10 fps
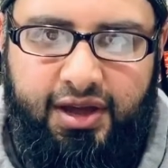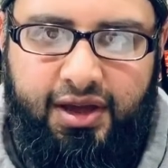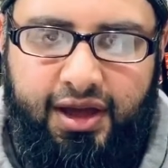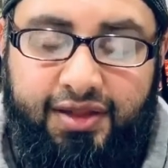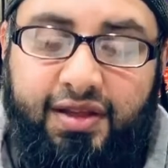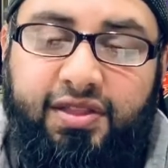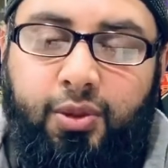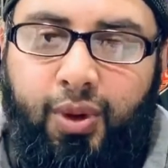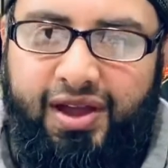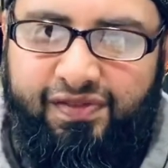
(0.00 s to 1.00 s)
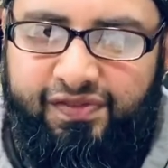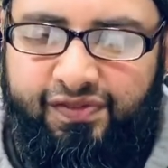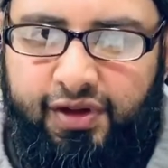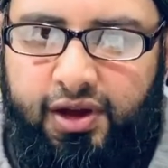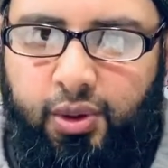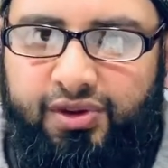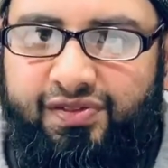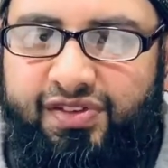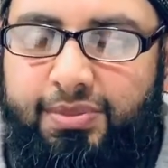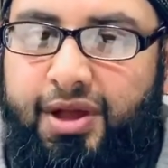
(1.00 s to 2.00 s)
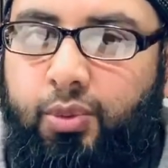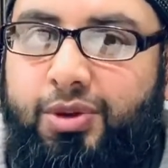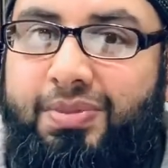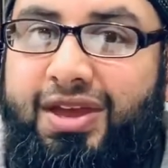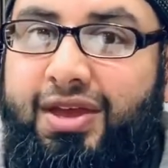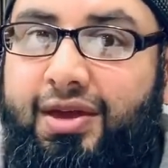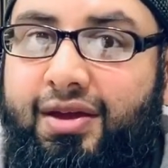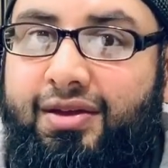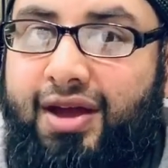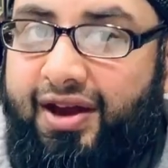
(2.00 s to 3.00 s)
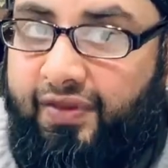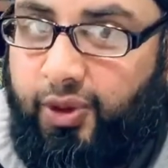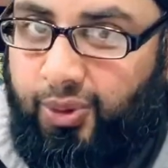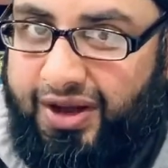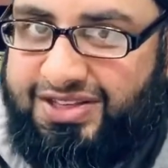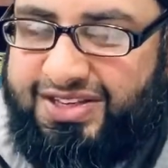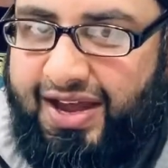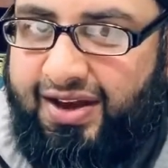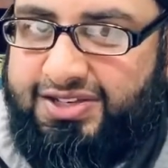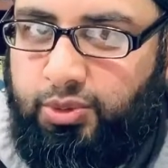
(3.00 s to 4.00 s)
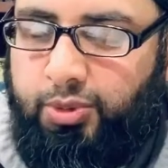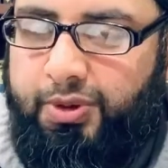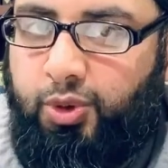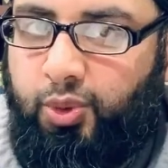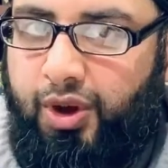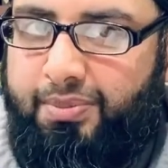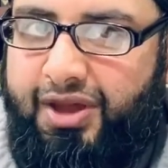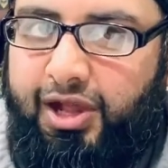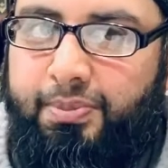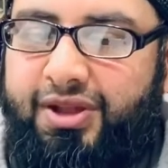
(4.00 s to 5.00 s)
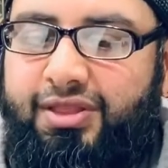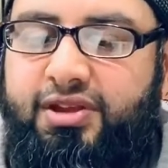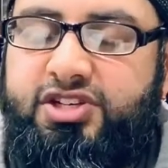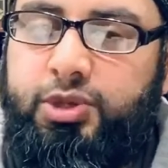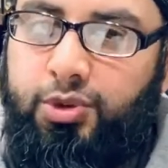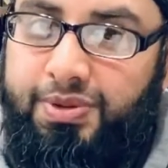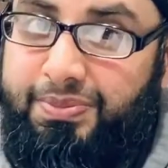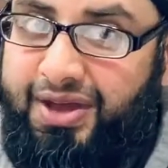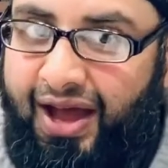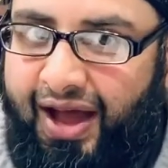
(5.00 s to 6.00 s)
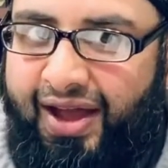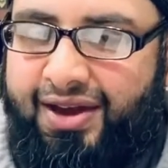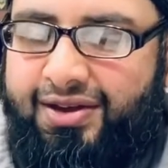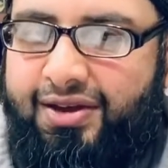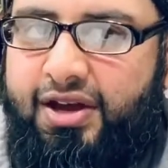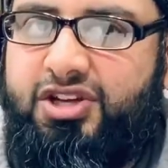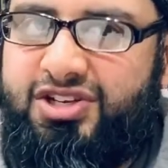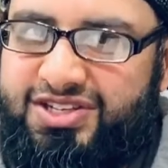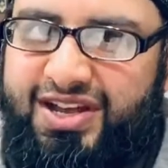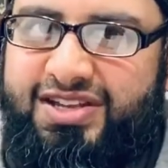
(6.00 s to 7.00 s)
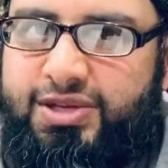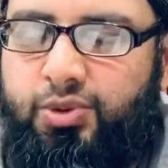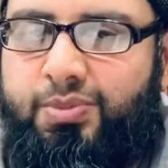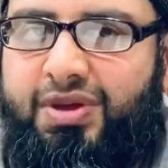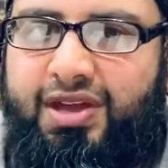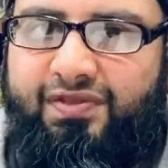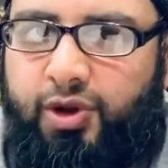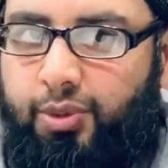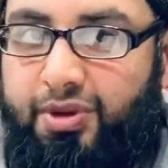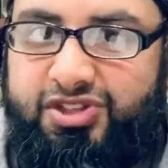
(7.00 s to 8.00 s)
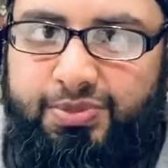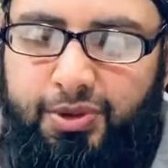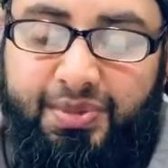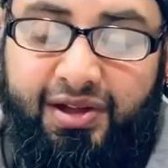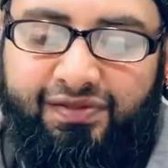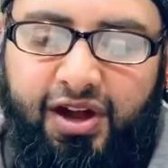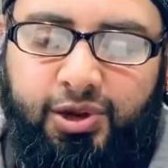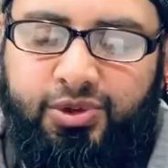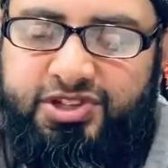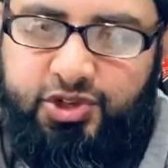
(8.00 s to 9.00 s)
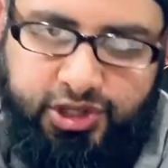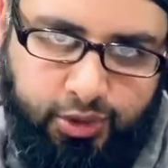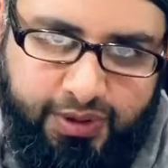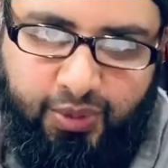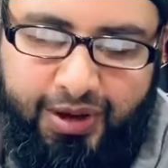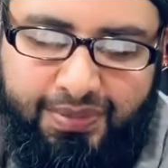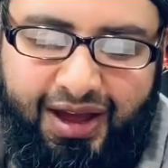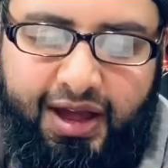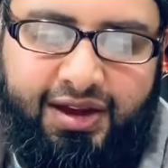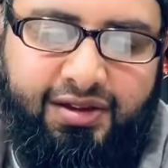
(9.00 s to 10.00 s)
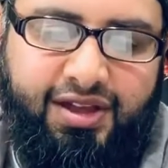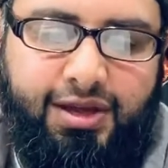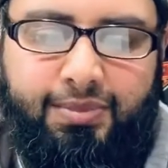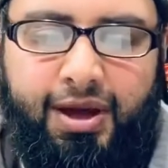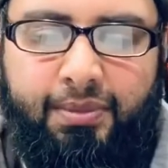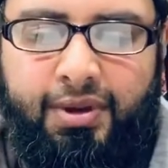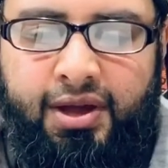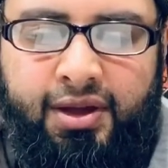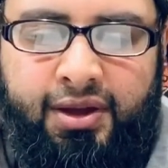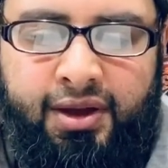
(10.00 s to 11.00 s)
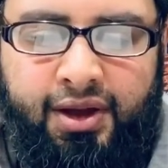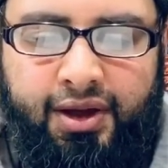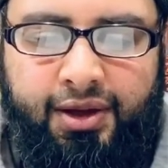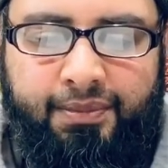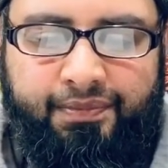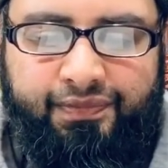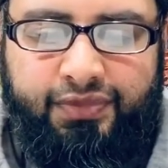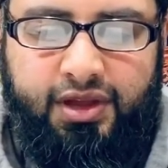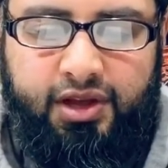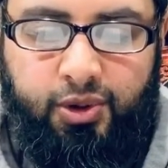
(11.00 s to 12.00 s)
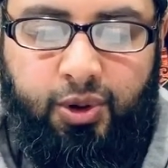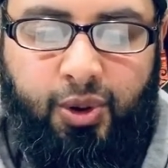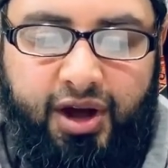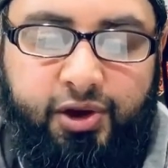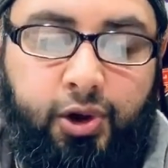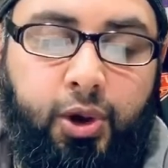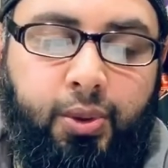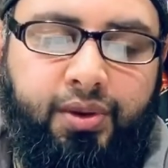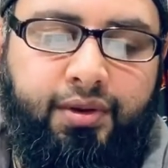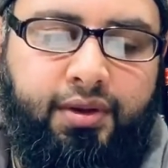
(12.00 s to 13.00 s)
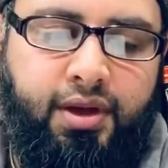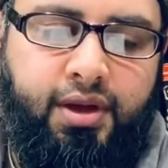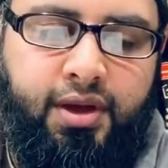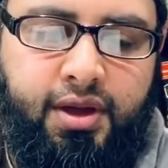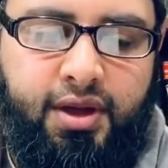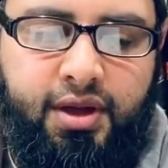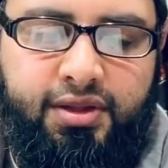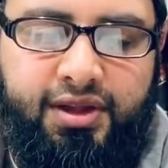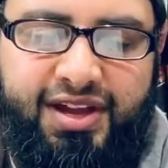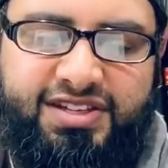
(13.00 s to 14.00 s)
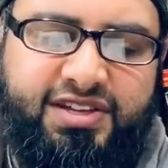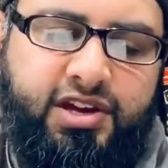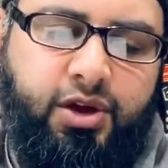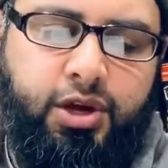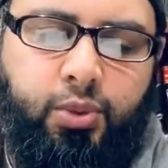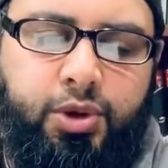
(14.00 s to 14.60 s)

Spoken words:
and then the wife or the female would be not on the right side as it would be with one male, but she would be behind, just as it would be if there were multiple male followers. So she would be right behind the imam in a row on her own. The next scenario would